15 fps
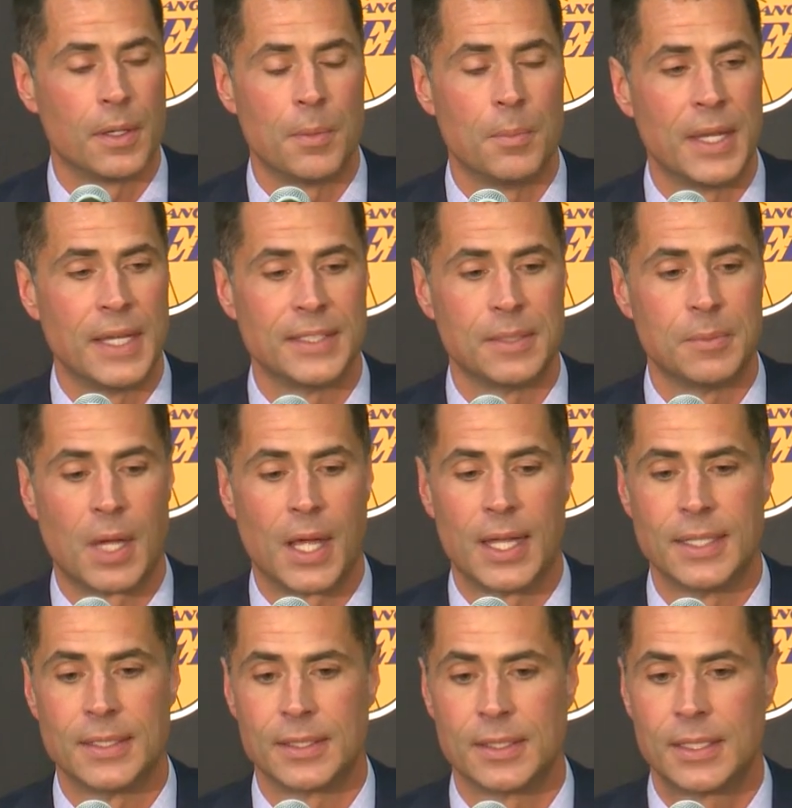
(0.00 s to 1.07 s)
amazing
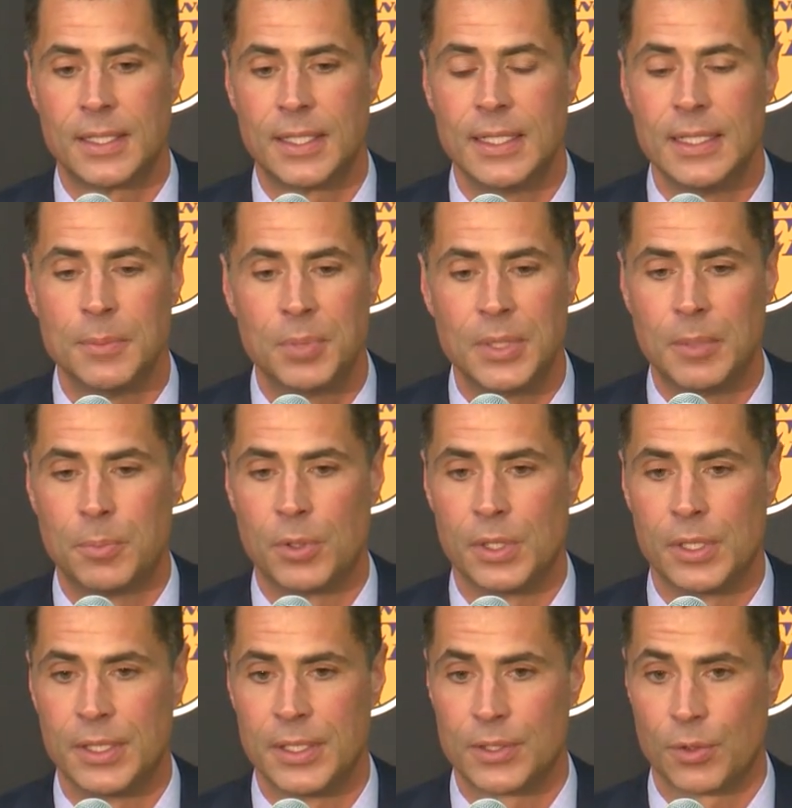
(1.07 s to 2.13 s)
minds and key people
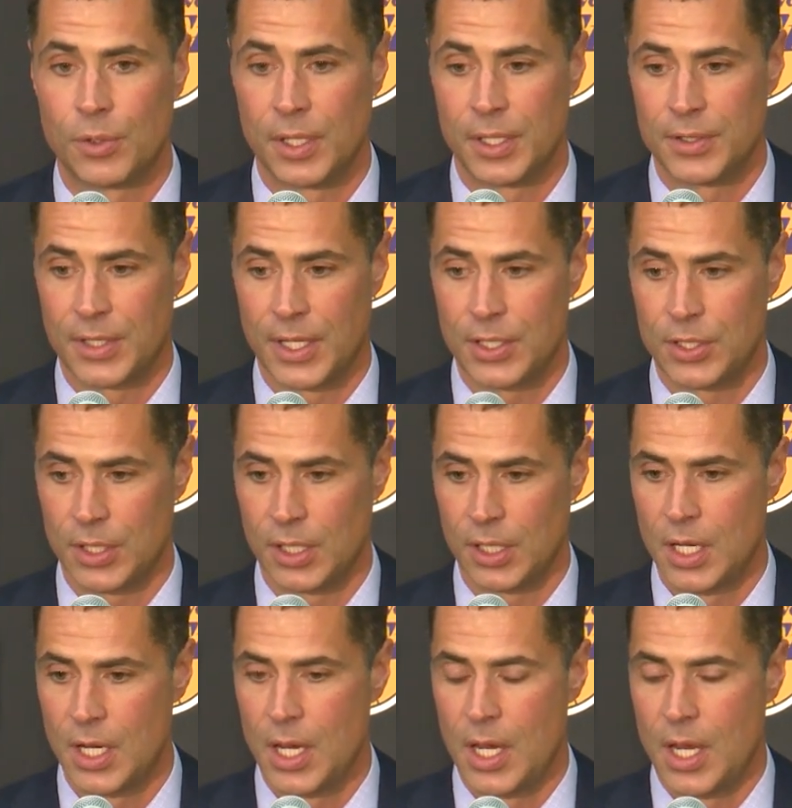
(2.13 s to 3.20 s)
in this organization.
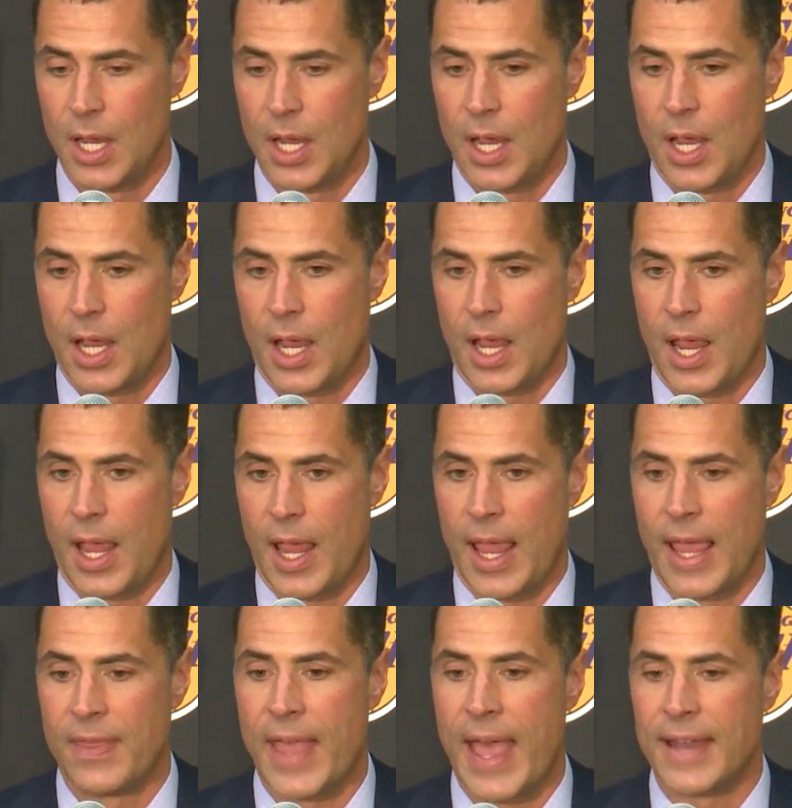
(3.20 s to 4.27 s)

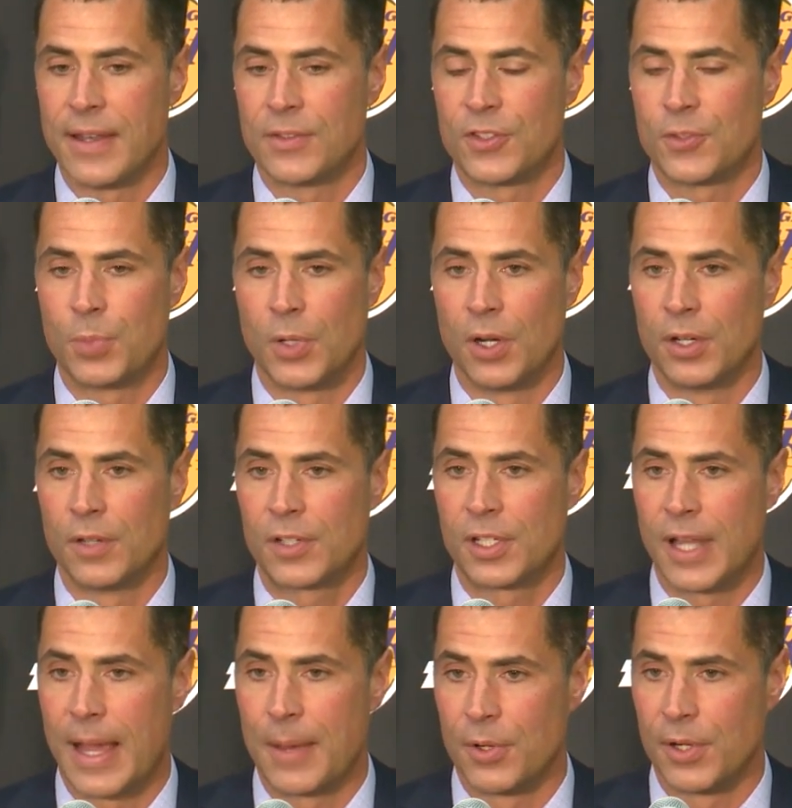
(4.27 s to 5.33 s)
And that spirit of
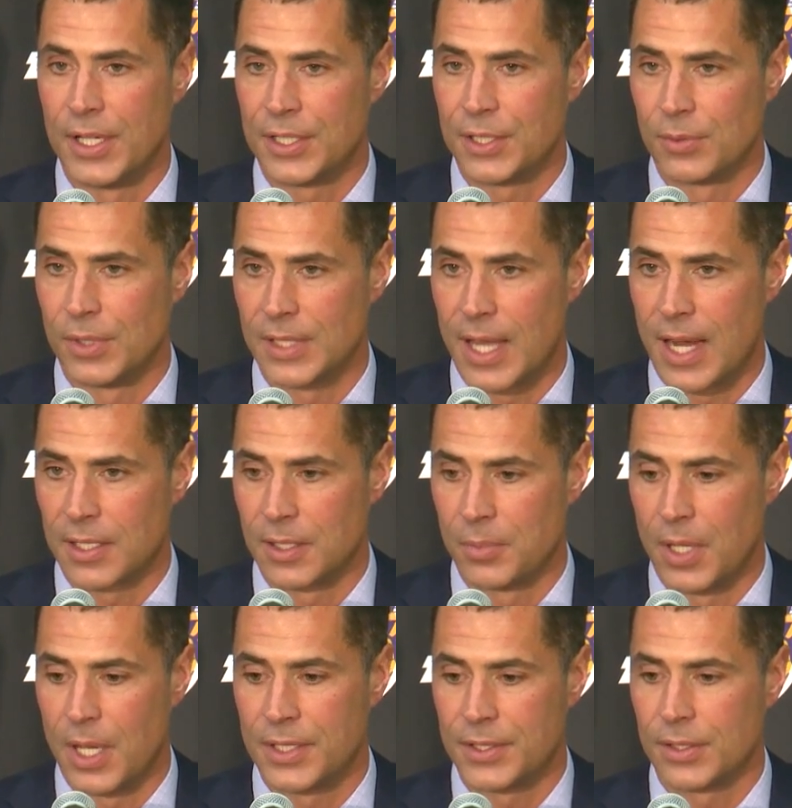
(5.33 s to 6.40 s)
collaboration with Dr.
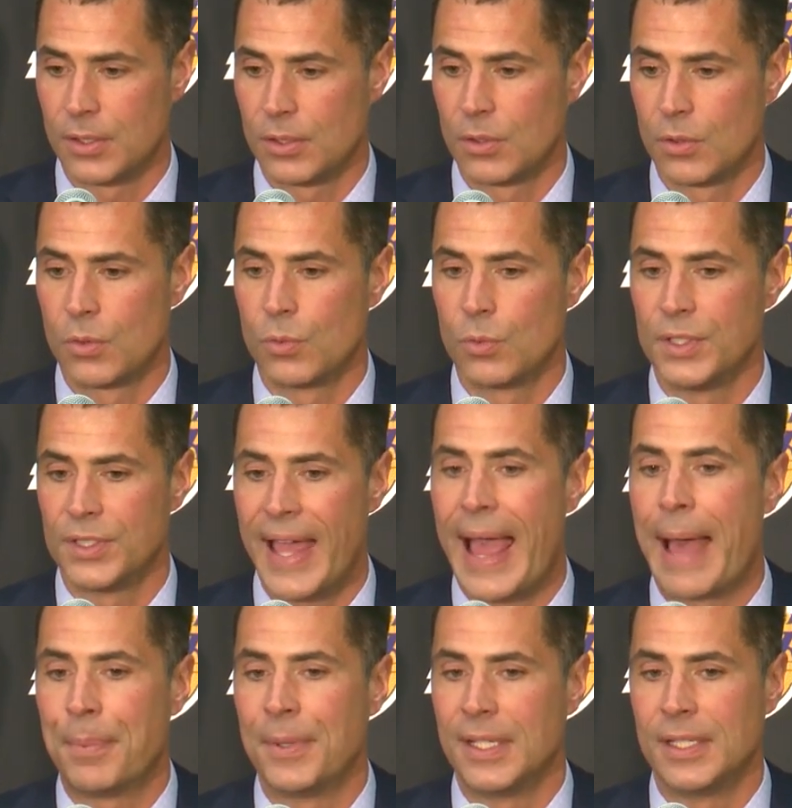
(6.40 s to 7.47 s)
Buss was
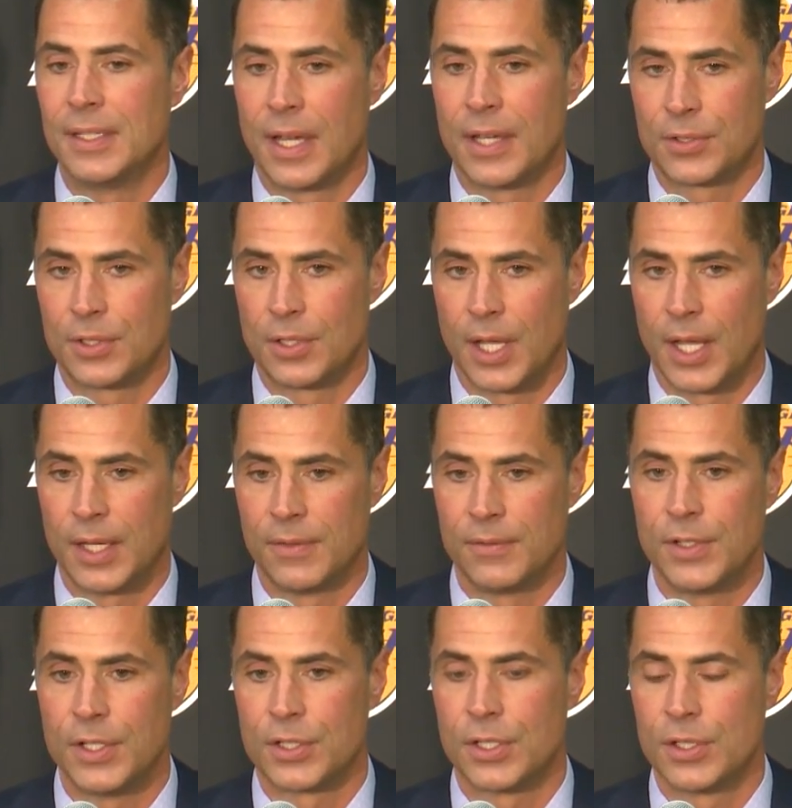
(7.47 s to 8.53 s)
happening yesterday.
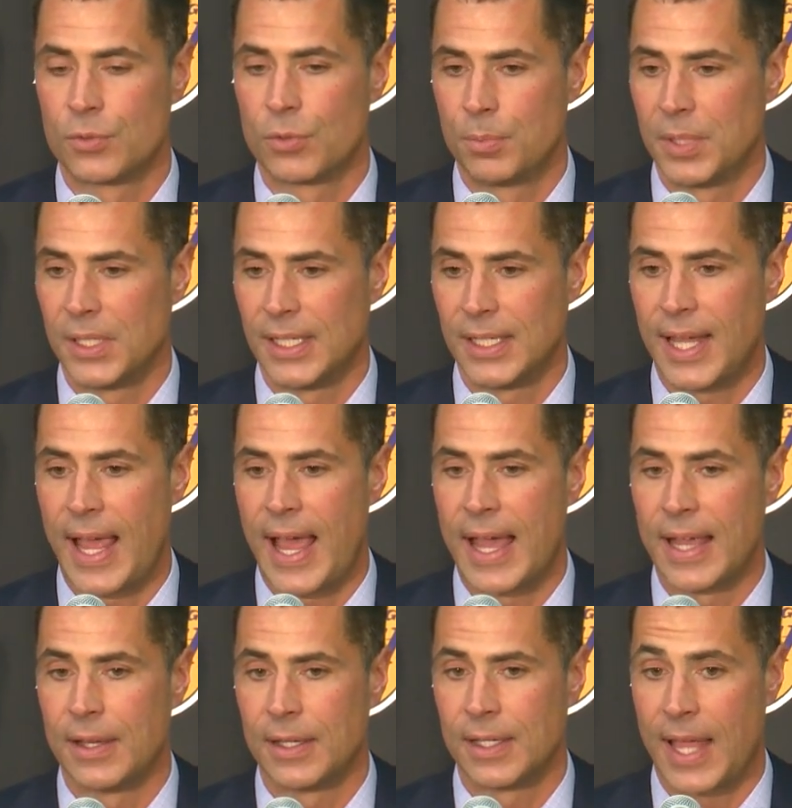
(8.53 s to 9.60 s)
Visions were being
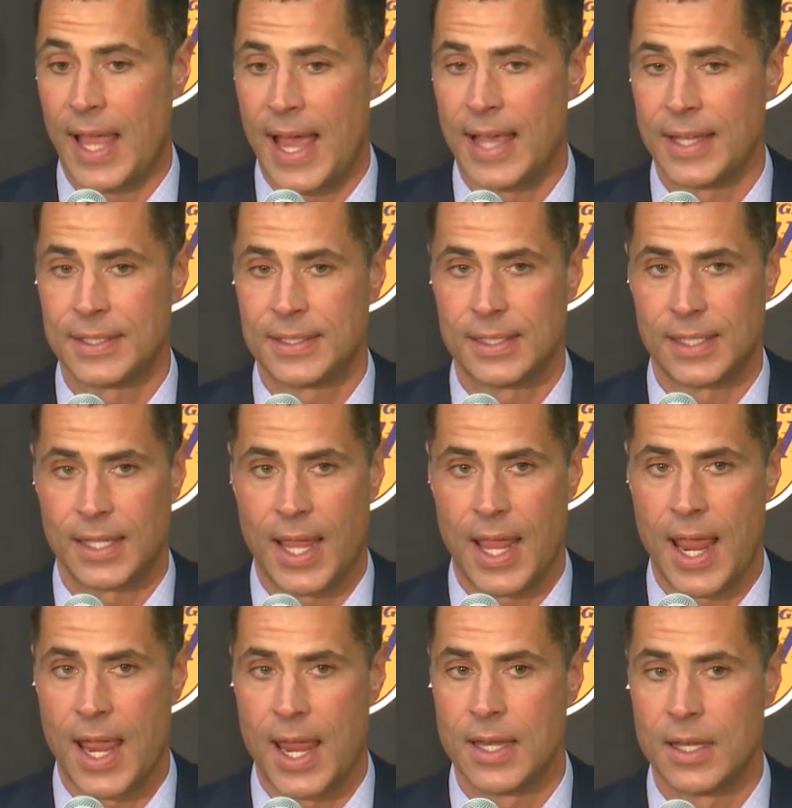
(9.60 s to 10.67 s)
cast,
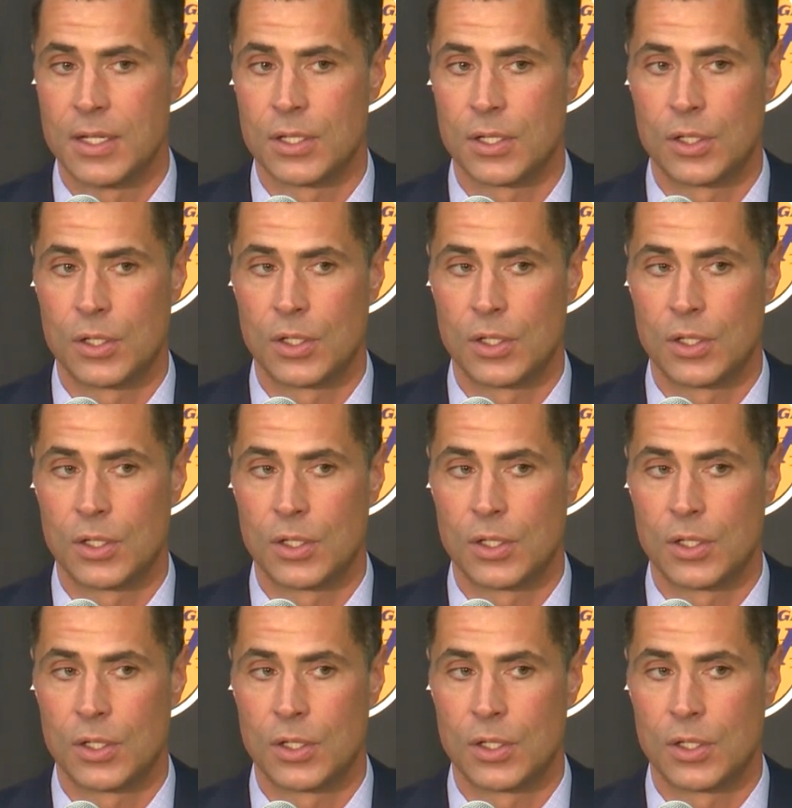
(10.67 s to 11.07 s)
and